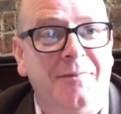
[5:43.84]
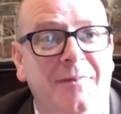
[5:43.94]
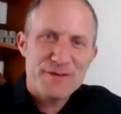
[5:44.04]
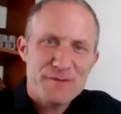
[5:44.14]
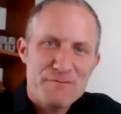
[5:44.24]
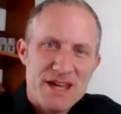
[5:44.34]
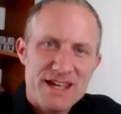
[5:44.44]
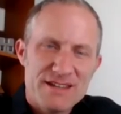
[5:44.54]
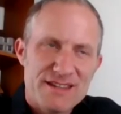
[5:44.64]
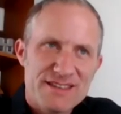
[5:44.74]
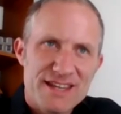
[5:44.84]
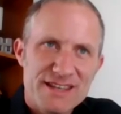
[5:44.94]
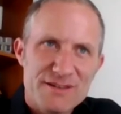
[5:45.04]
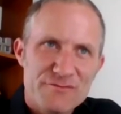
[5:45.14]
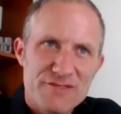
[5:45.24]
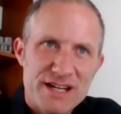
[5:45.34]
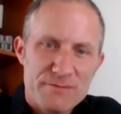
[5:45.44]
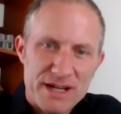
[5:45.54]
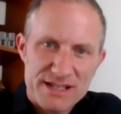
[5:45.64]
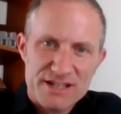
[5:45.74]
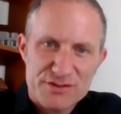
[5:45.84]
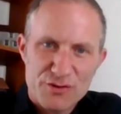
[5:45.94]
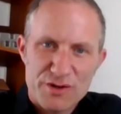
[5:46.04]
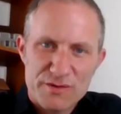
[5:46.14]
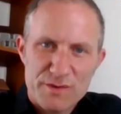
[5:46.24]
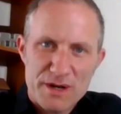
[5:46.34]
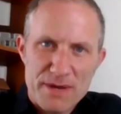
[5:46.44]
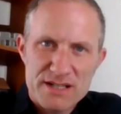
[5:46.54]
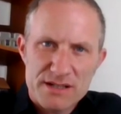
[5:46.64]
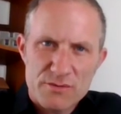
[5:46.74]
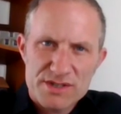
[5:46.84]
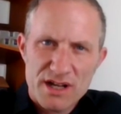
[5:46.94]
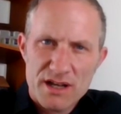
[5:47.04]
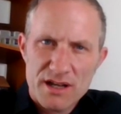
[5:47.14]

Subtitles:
think for me, the thing that really made that story amazing was,